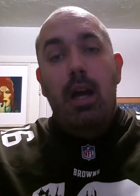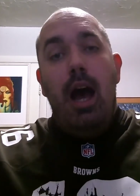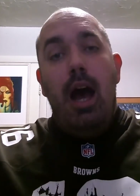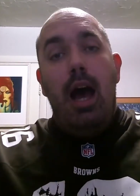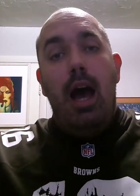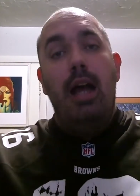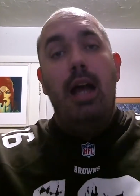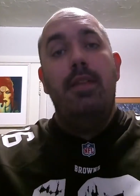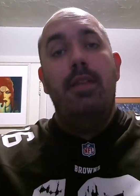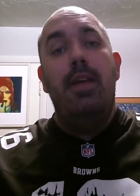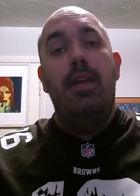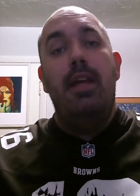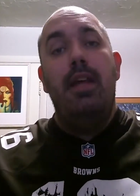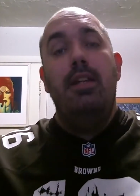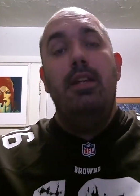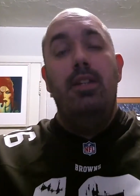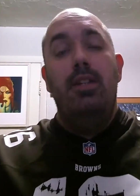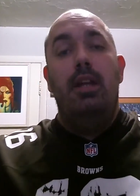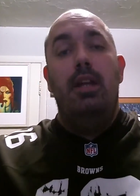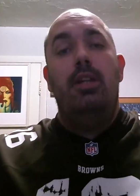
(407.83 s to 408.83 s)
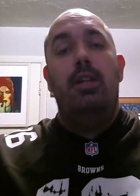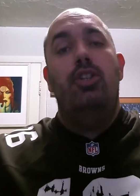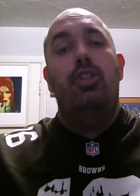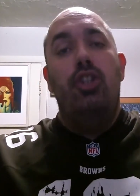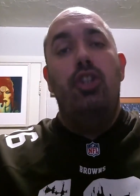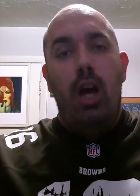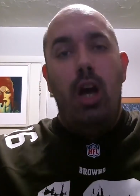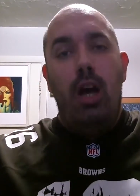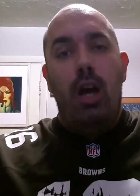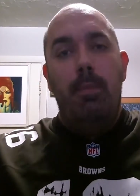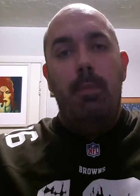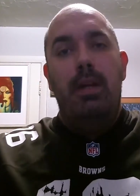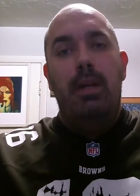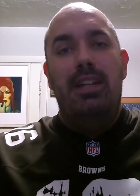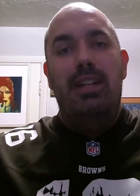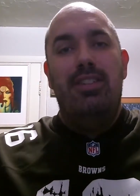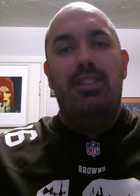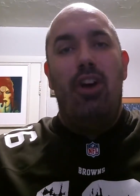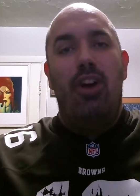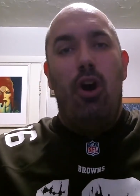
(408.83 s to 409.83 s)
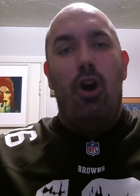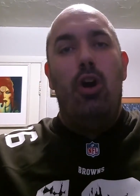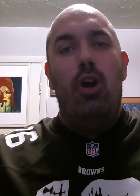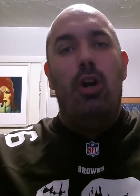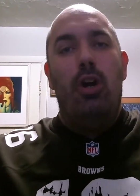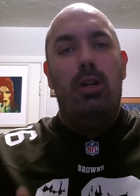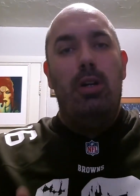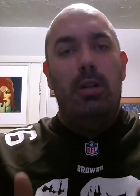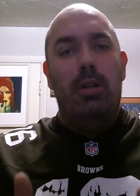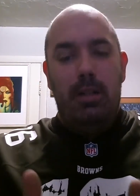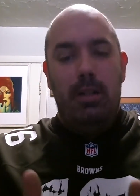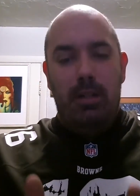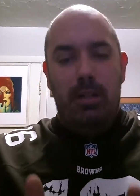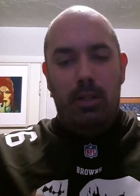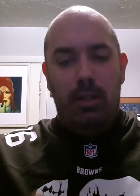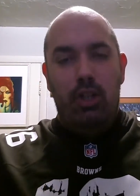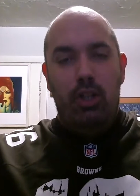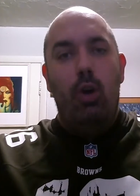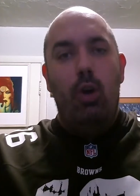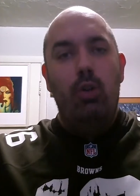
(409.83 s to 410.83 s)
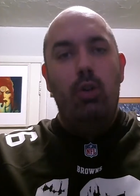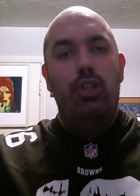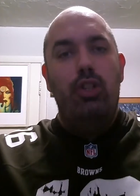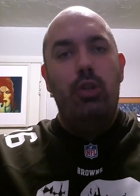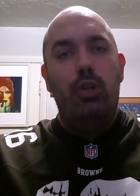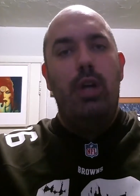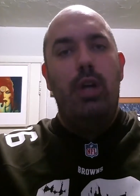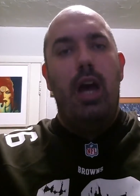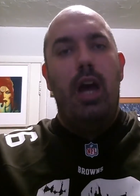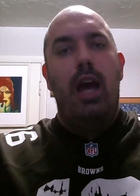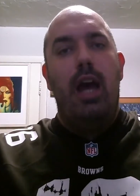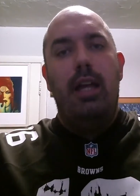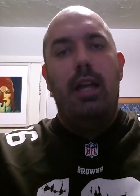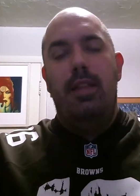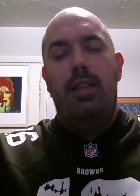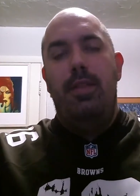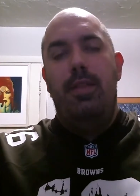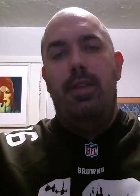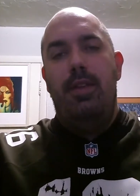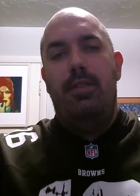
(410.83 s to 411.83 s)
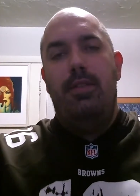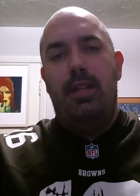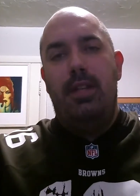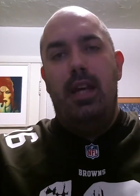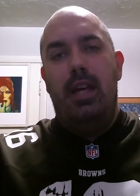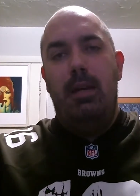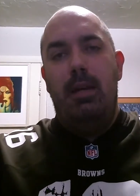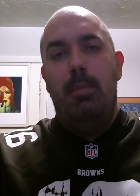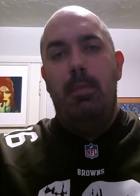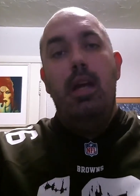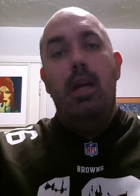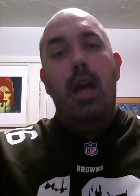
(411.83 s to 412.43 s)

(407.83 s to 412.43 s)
I think Nick Chubb is our go-to guy in this game.